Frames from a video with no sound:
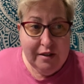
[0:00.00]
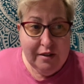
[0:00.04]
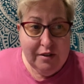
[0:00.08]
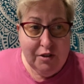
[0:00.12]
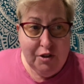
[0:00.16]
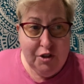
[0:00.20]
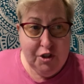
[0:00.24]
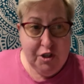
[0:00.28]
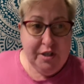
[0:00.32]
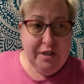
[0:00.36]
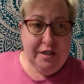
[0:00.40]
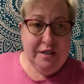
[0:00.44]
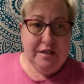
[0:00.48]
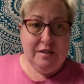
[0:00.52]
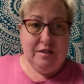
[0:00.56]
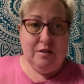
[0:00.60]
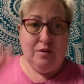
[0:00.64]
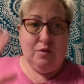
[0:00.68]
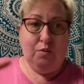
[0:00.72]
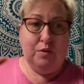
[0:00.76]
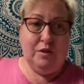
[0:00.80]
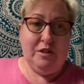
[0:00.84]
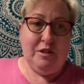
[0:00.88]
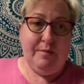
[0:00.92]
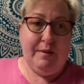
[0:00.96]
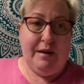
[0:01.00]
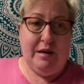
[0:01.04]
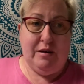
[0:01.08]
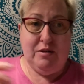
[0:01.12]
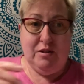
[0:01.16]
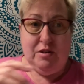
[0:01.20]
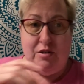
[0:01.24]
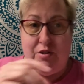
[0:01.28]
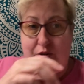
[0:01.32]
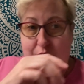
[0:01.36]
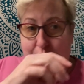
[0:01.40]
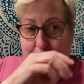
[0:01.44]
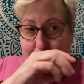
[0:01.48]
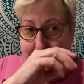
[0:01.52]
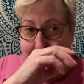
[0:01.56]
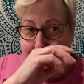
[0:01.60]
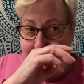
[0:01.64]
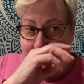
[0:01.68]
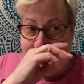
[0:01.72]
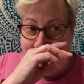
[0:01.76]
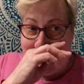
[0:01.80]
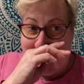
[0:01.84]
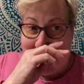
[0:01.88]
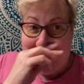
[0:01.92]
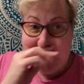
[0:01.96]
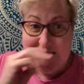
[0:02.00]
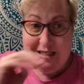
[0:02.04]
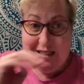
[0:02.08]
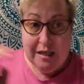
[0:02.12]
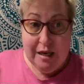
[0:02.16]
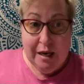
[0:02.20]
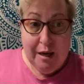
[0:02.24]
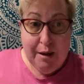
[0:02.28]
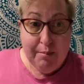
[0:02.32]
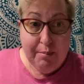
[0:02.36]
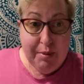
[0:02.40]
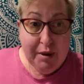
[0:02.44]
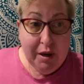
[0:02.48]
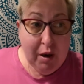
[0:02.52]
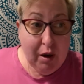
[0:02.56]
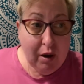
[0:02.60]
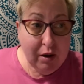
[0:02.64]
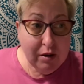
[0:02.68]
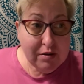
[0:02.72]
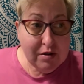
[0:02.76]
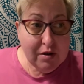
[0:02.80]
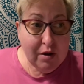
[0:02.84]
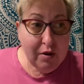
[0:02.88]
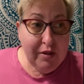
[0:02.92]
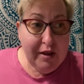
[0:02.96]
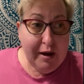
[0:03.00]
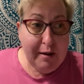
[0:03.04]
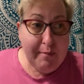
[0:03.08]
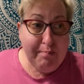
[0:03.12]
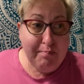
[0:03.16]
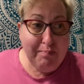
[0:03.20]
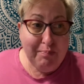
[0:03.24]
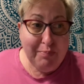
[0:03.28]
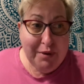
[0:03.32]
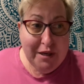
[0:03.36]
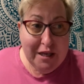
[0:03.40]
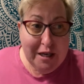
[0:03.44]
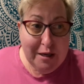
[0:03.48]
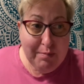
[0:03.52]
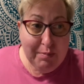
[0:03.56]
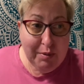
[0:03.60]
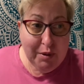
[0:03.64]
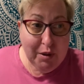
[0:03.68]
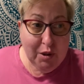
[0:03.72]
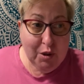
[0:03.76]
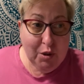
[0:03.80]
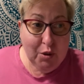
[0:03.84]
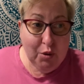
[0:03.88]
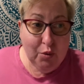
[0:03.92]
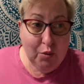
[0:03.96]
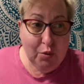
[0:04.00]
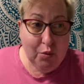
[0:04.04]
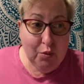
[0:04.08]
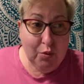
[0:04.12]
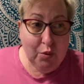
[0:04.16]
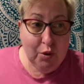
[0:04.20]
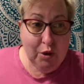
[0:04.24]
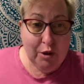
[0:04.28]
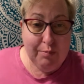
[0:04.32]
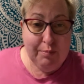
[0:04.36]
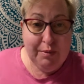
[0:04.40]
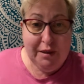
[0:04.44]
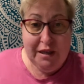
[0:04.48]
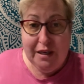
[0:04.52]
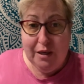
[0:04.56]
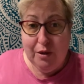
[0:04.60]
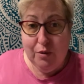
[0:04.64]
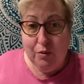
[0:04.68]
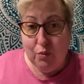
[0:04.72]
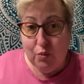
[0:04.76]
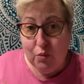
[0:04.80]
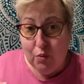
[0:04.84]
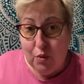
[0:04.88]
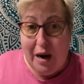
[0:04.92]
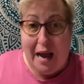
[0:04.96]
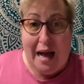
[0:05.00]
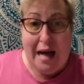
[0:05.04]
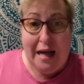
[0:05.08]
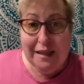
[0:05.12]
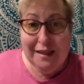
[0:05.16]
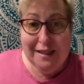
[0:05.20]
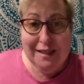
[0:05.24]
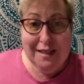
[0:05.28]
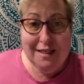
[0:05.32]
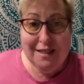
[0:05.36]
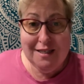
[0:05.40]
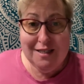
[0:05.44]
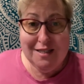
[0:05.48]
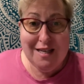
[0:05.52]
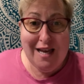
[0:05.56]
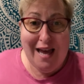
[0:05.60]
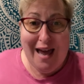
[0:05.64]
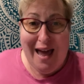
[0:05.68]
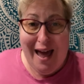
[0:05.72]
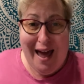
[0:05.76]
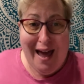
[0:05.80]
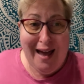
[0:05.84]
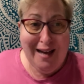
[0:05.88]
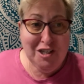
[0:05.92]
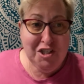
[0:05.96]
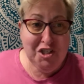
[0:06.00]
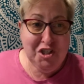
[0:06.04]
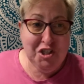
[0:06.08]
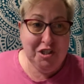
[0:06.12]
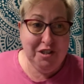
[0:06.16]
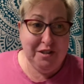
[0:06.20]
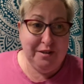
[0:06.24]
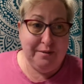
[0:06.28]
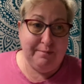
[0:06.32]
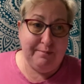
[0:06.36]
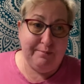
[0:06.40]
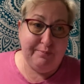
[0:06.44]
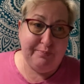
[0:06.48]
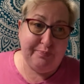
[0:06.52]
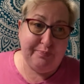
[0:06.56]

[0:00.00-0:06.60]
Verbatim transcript: Jesus was about to do these things, but also that people who were being rallied to action.